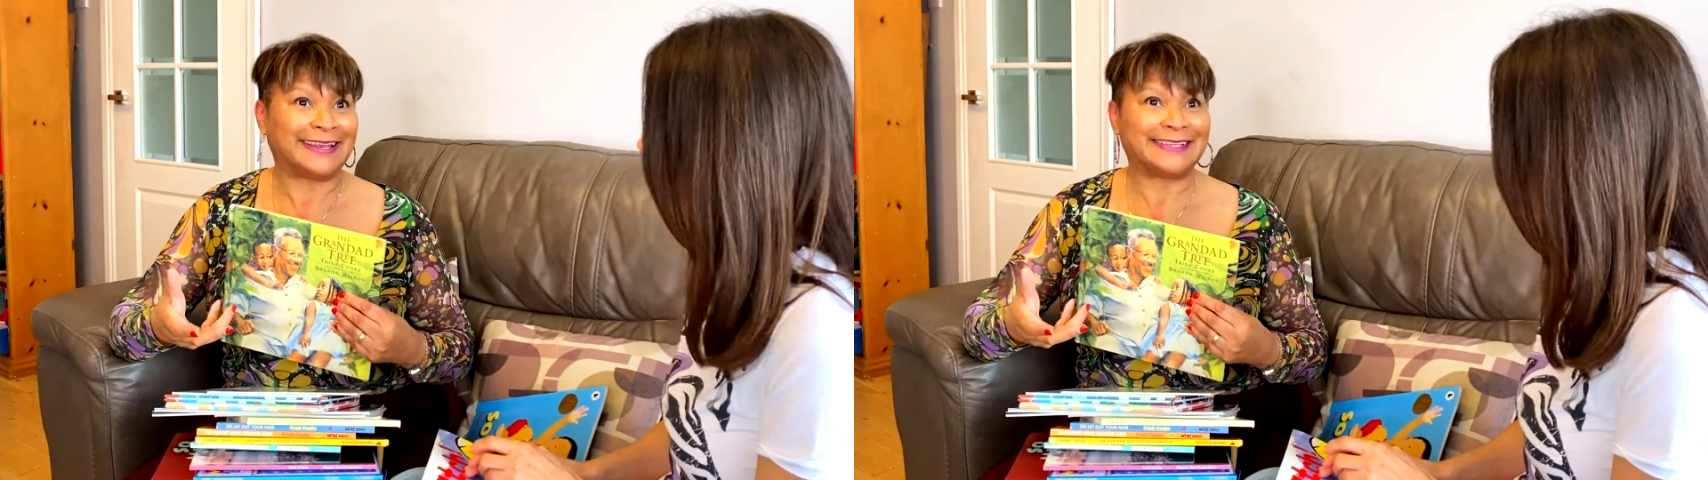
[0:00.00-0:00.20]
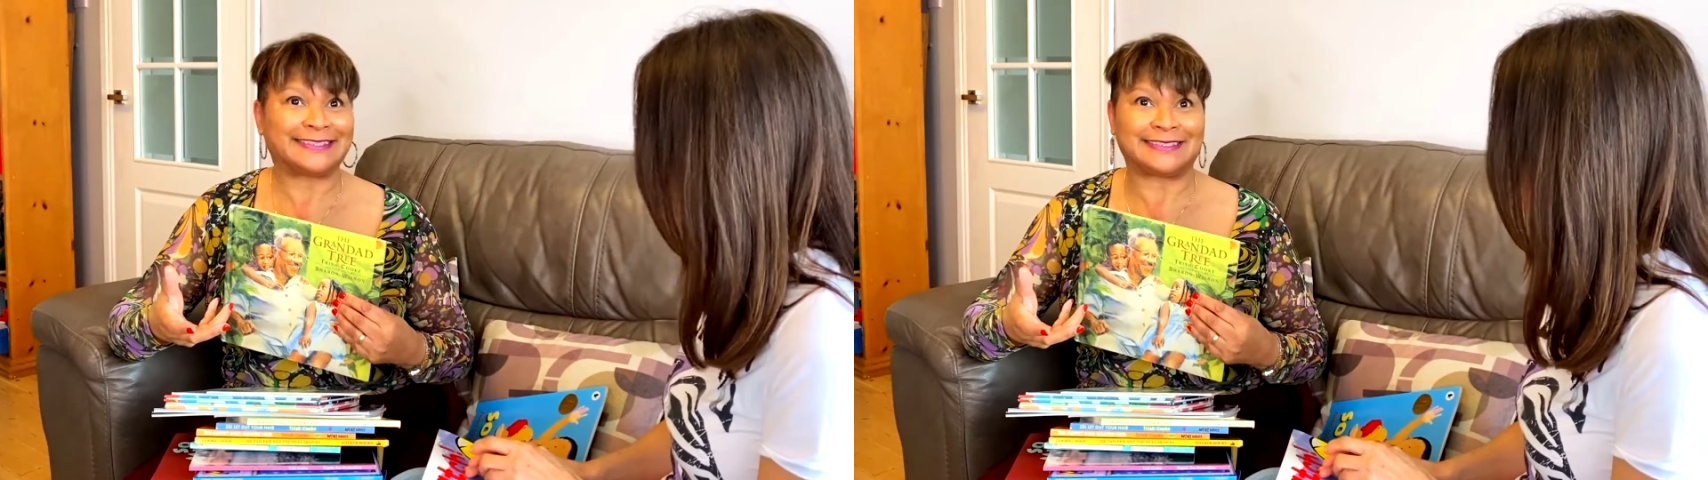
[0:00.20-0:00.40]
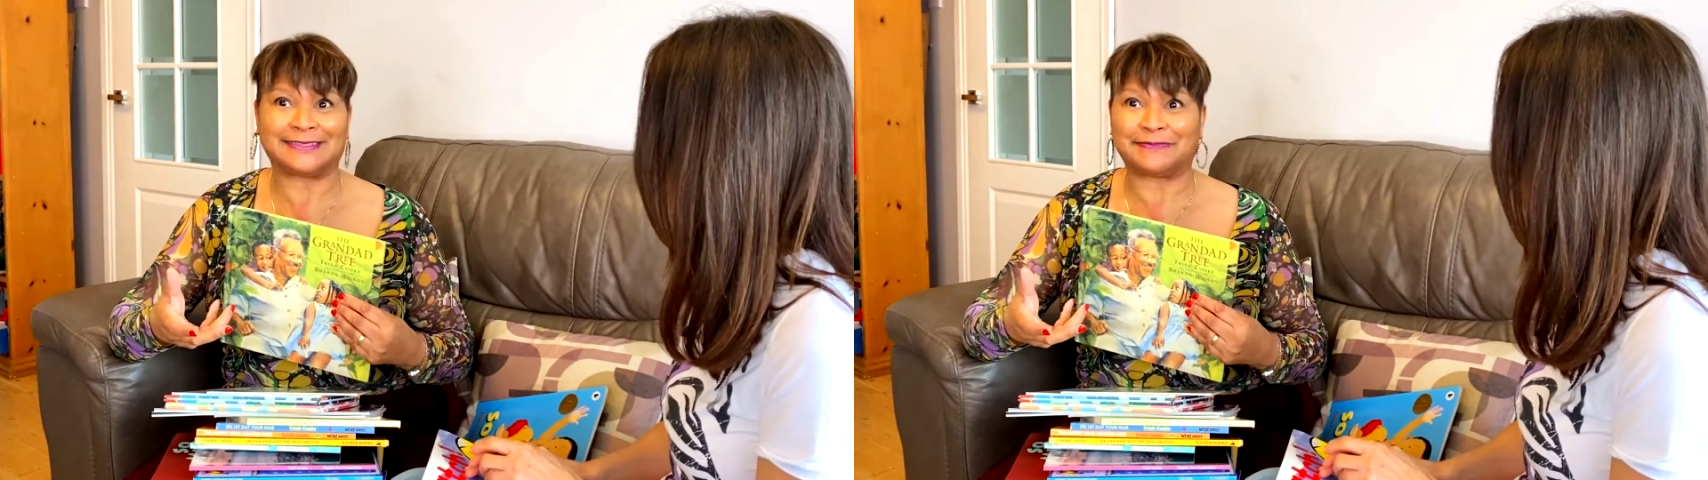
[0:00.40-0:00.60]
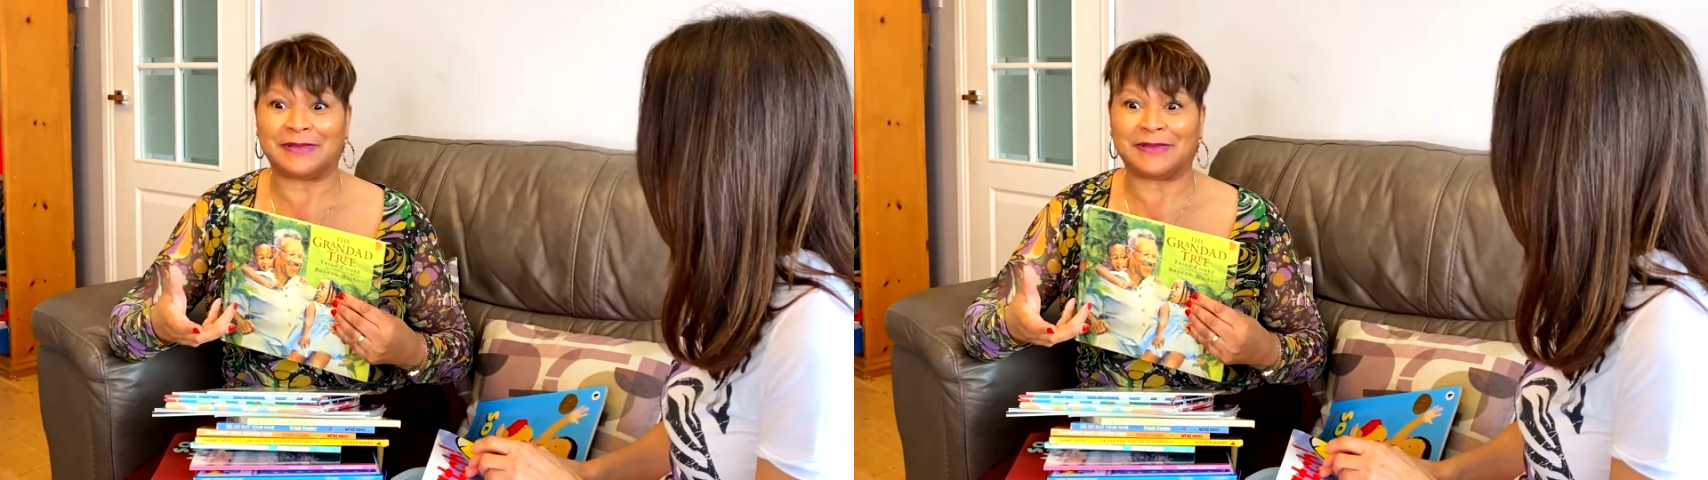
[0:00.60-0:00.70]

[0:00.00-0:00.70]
And it's